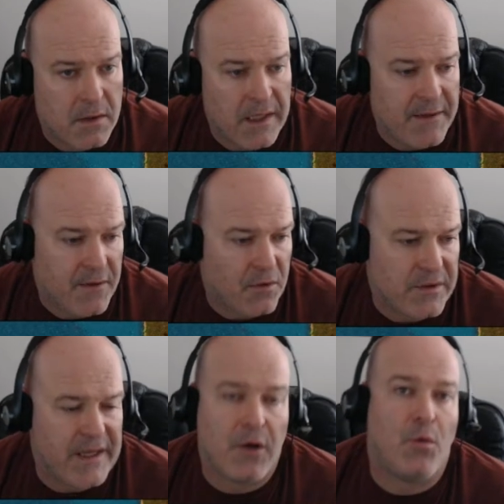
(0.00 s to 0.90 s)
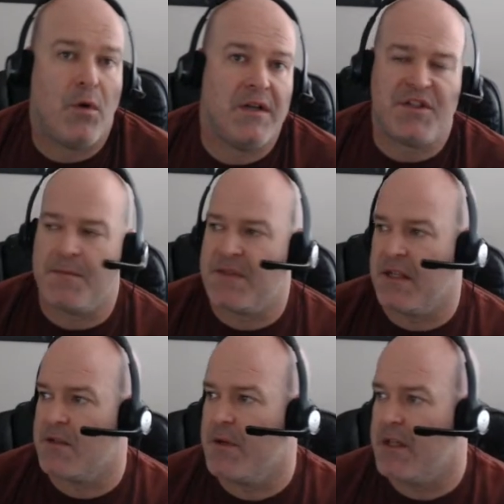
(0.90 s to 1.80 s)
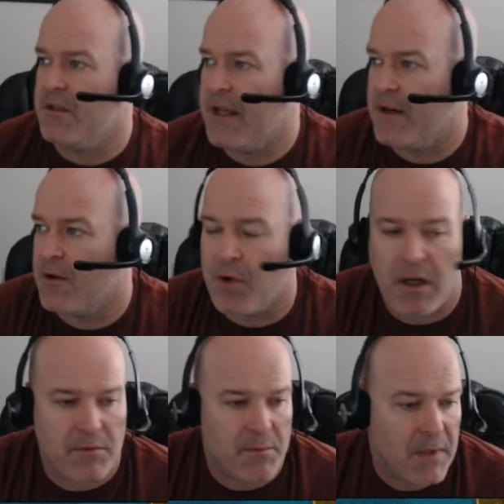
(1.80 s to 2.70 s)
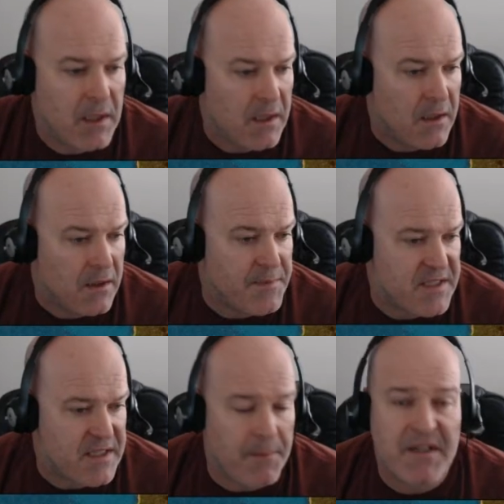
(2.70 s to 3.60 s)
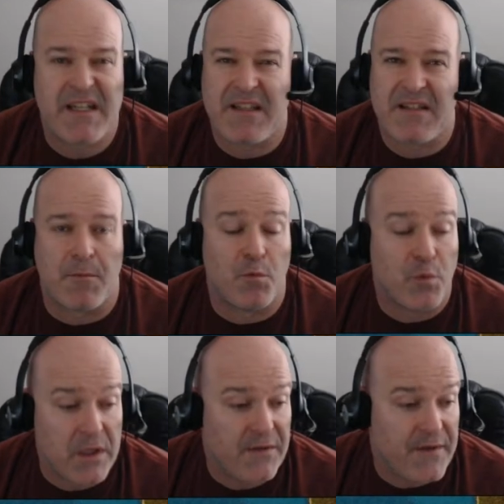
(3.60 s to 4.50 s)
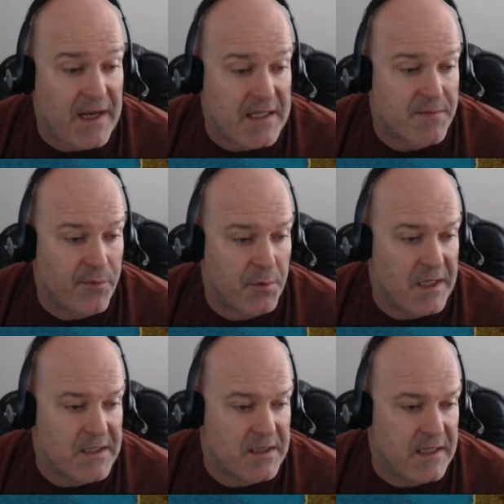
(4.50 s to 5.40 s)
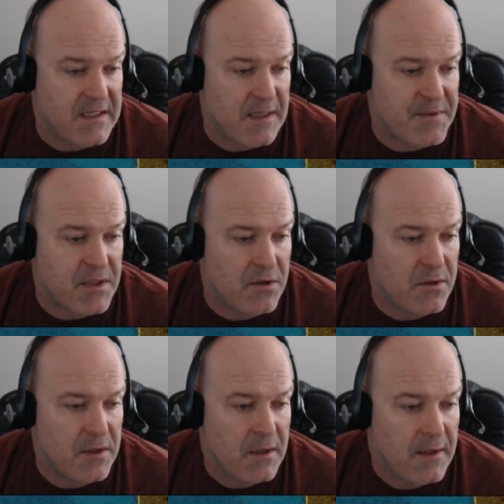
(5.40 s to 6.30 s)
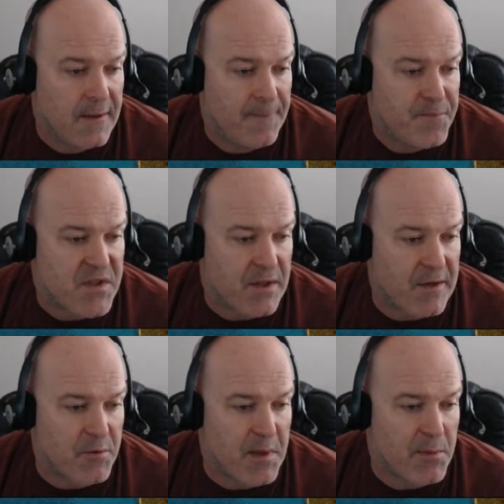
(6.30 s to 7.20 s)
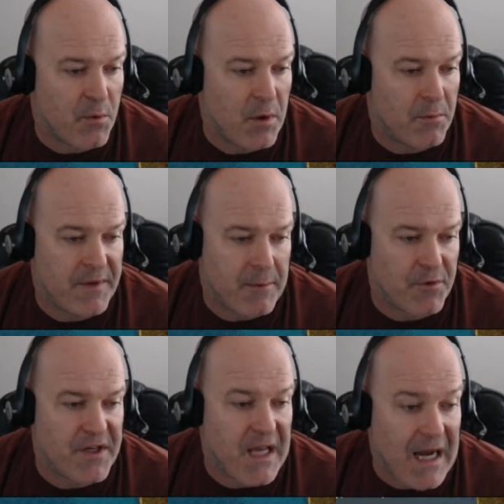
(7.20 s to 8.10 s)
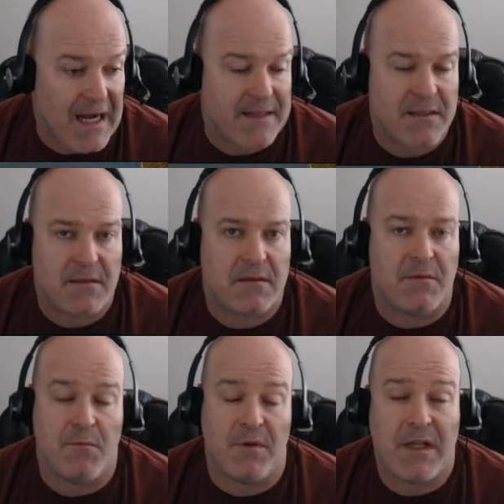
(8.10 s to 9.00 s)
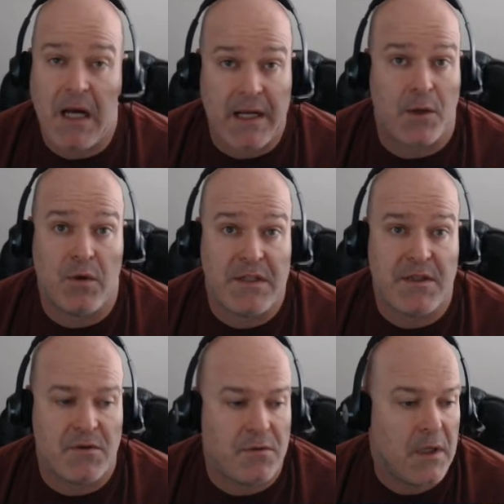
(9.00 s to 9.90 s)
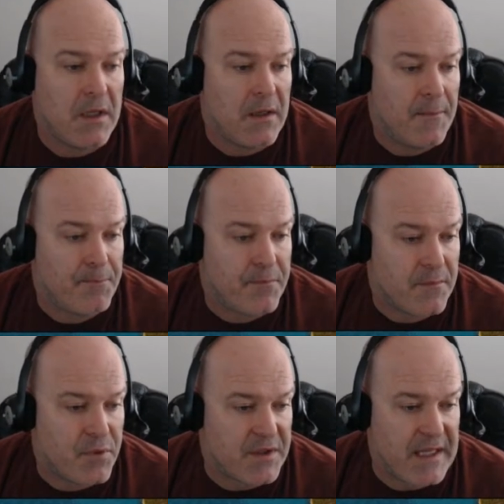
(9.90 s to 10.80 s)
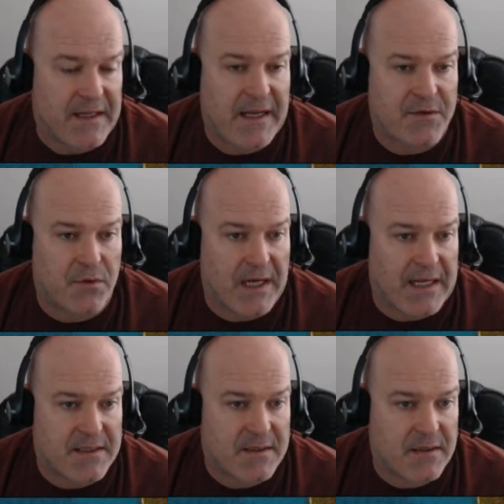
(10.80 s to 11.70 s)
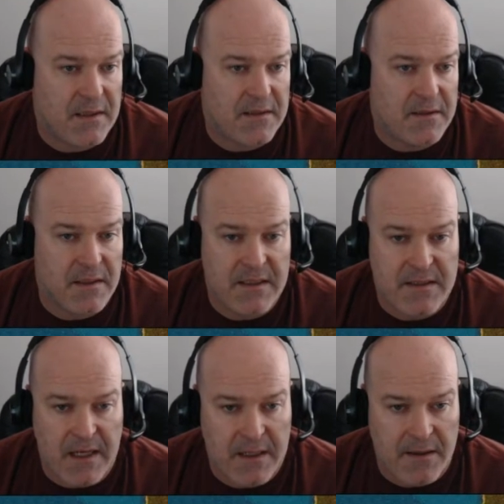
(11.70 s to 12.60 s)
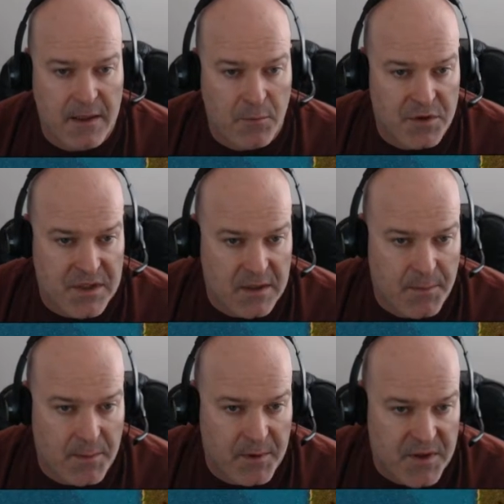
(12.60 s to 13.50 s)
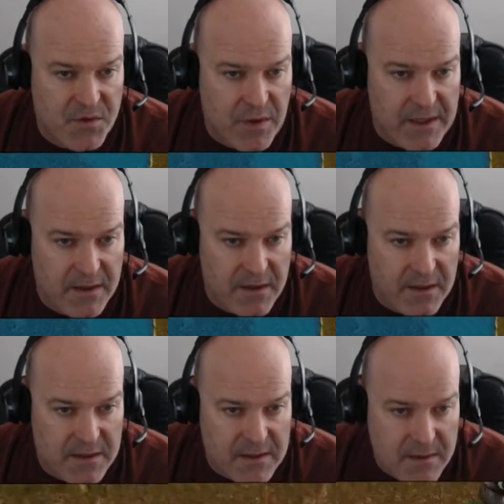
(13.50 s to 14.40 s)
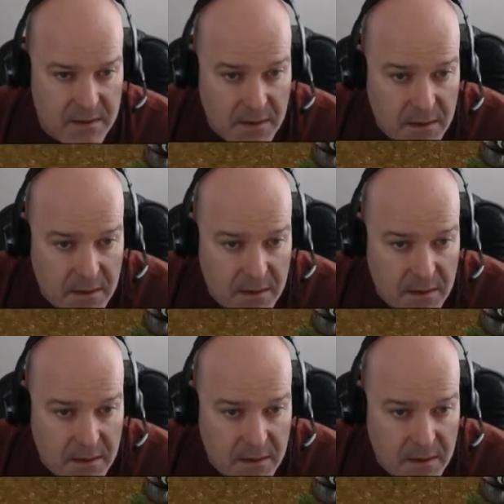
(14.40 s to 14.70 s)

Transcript: And they're only L1 chipsets, so we can do that no problem. I'm going to set this up really fast before we get to the next episode, so that I remember that we're not going to put that natural gas into anything. We're just going to pump it straight into this.